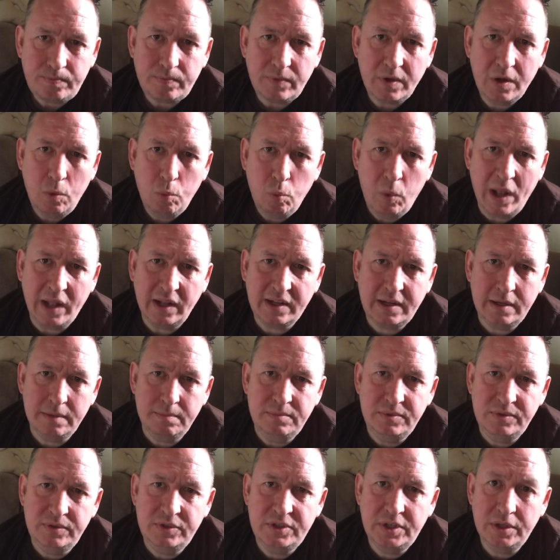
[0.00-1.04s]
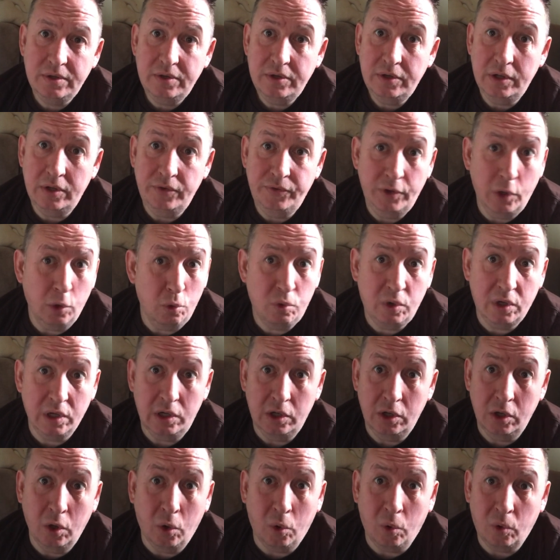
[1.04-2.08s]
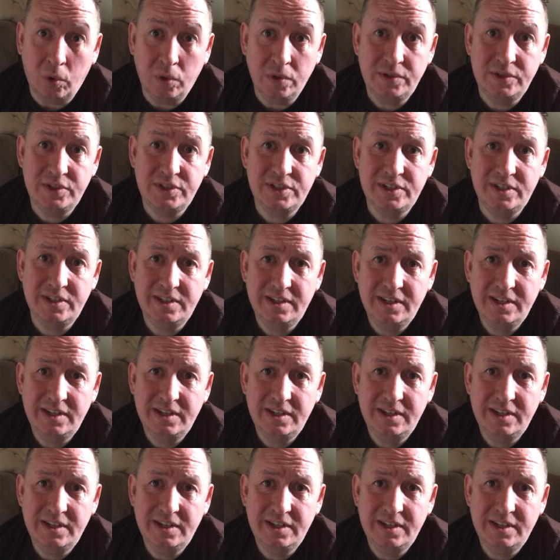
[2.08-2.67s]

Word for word: welcomed local lords